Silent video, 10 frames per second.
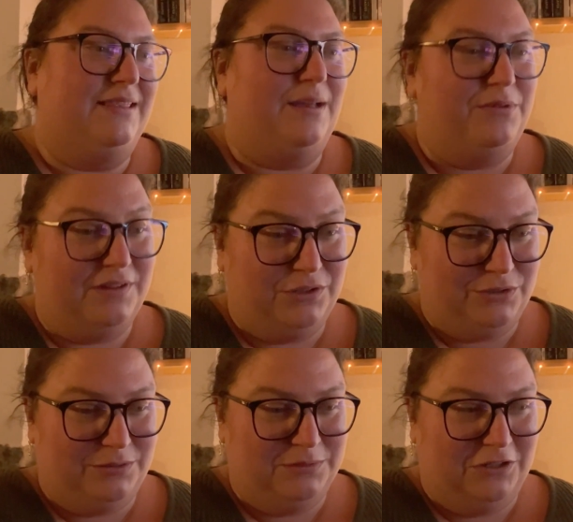Then we've had the
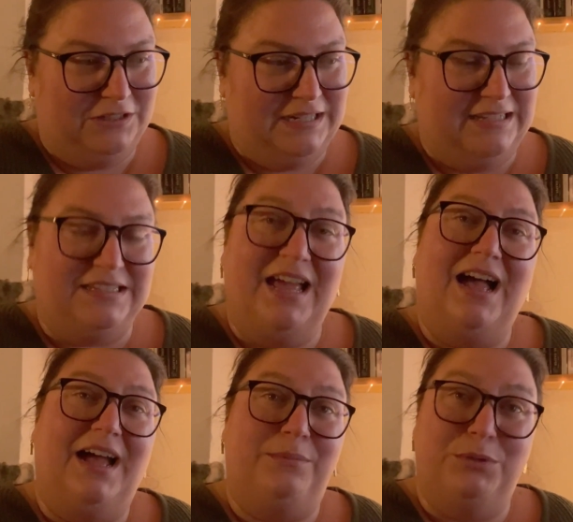Christmas holidays,
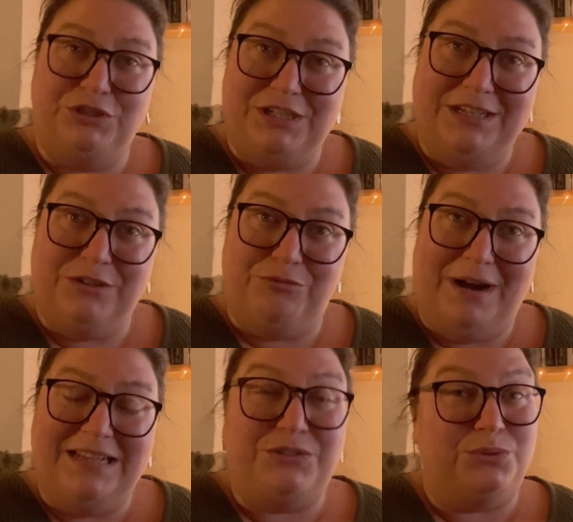had a much needed
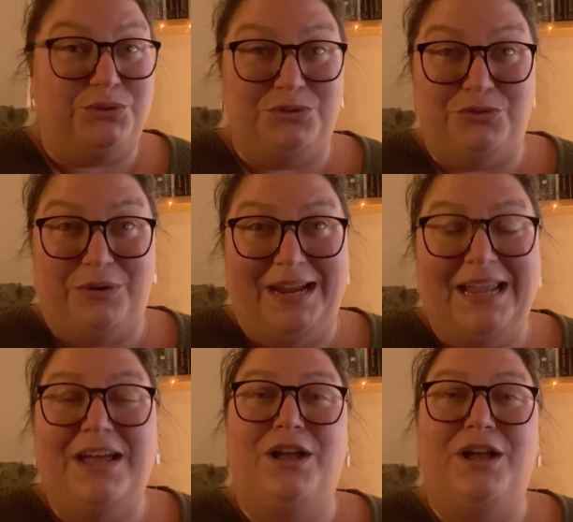rest, which was great,